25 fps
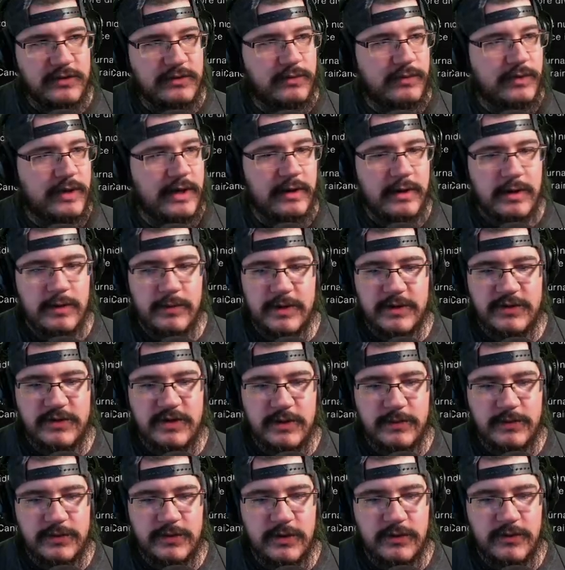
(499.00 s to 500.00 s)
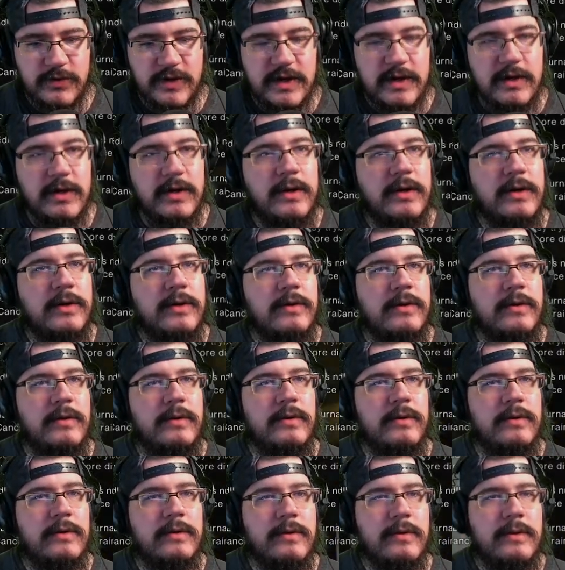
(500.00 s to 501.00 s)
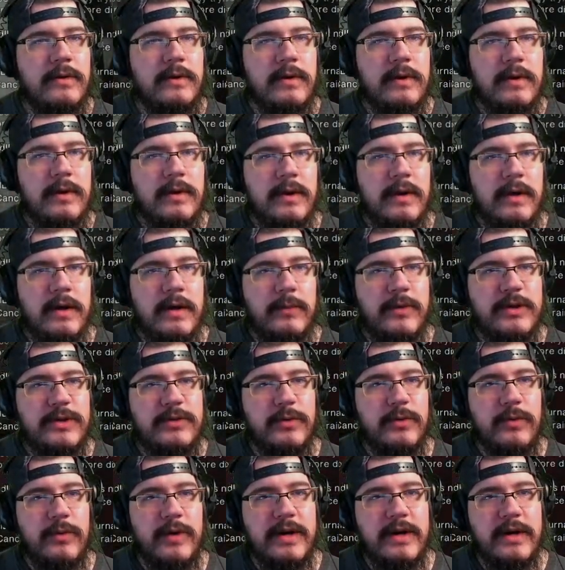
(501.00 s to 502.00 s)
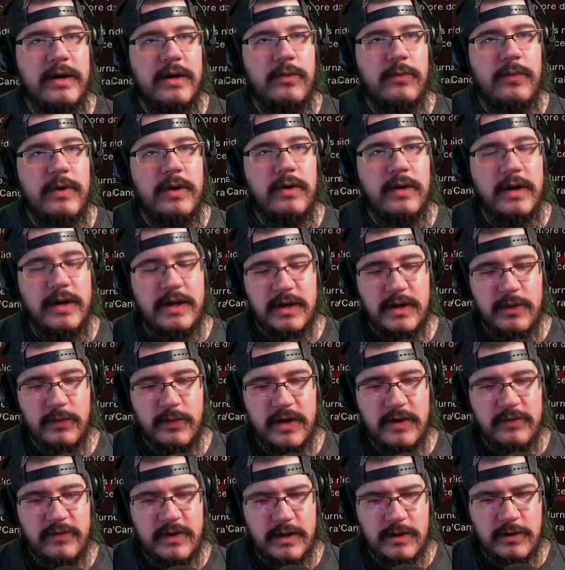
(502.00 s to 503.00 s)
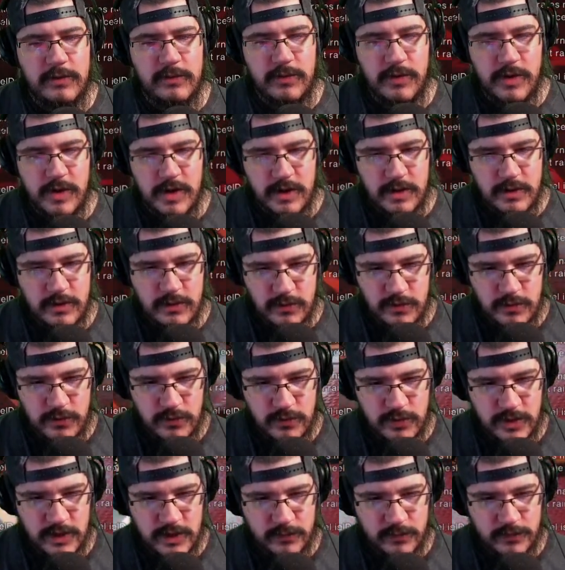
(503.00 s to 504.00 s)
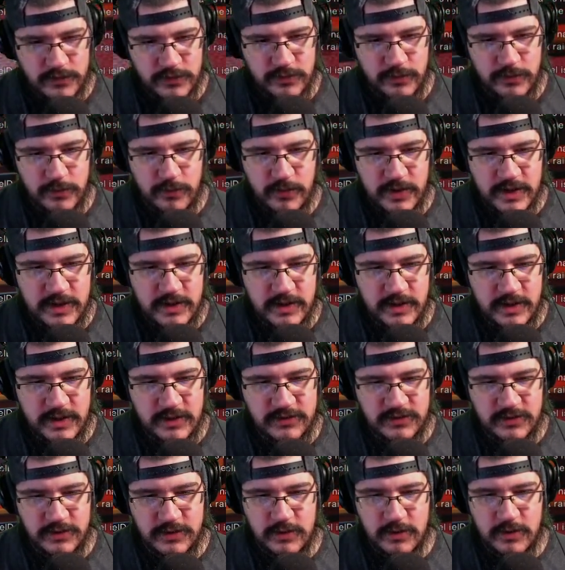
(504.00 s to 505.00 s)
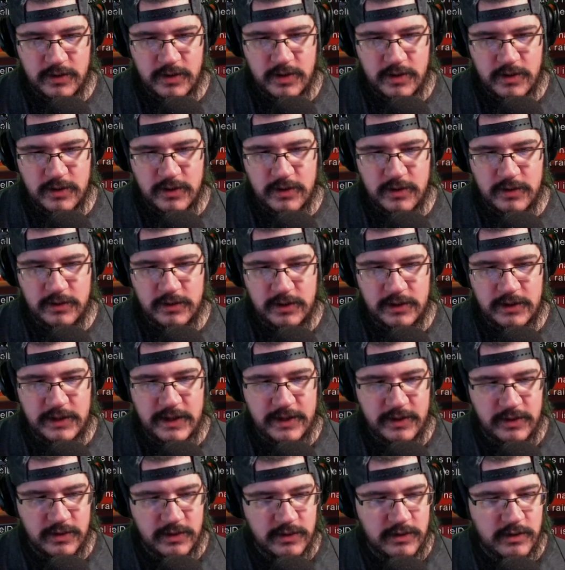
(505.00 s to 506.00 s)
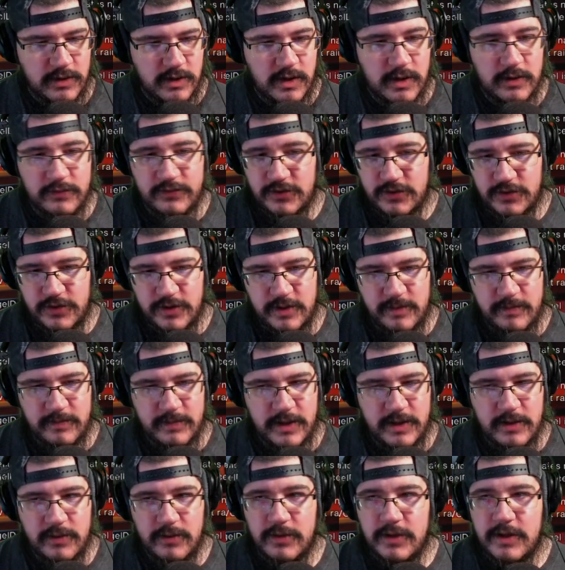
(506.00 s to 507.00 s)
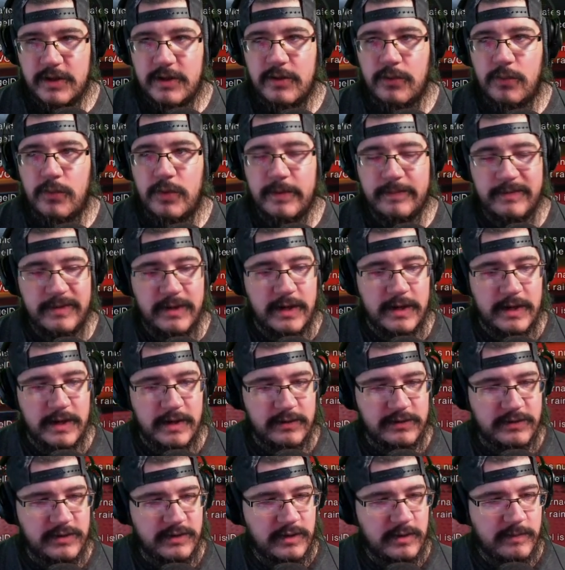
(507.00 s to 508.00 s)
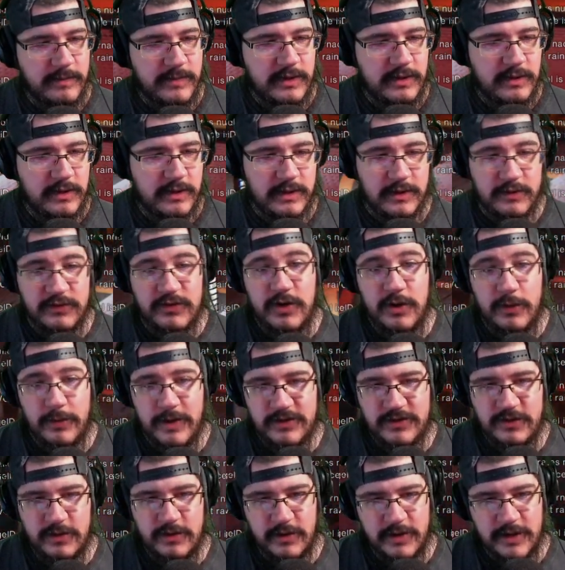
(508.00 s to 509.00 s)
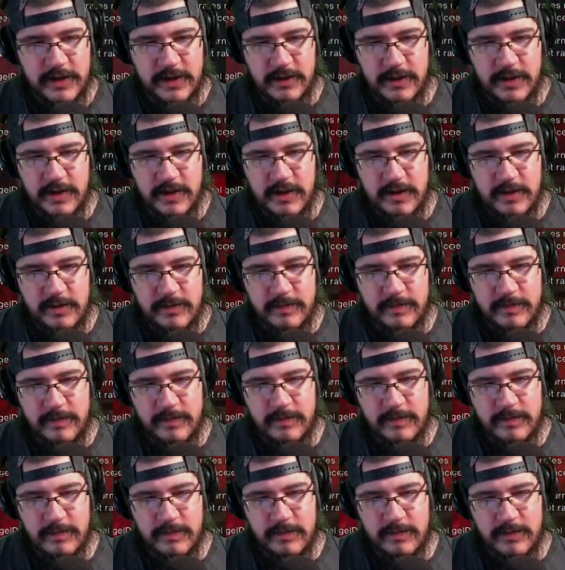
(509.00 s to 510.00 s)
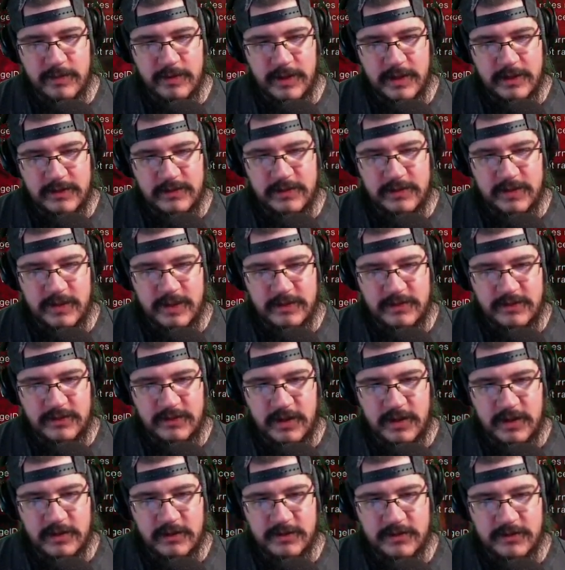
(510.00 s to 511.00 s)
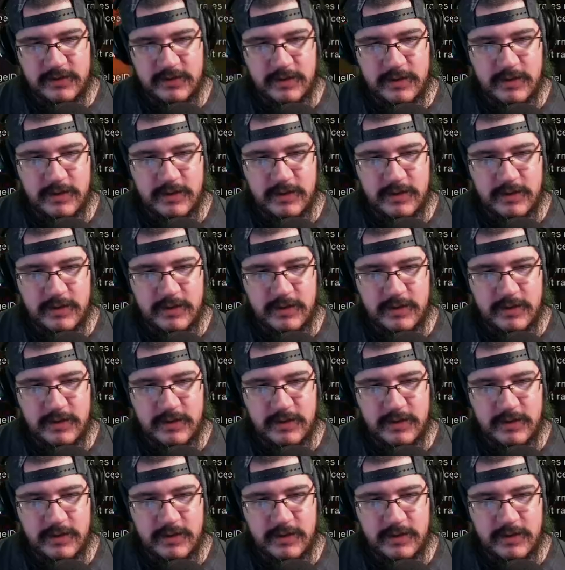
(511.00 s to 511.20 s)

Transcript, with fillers: Well, now I want to see what's over here. Wish it would rain here. We are in a heat wave. Oh no. I will do the rain dance in your honor later off stream. I don't need to whip that out in the middle. You know, TOS and all that. Um, that, that sucks.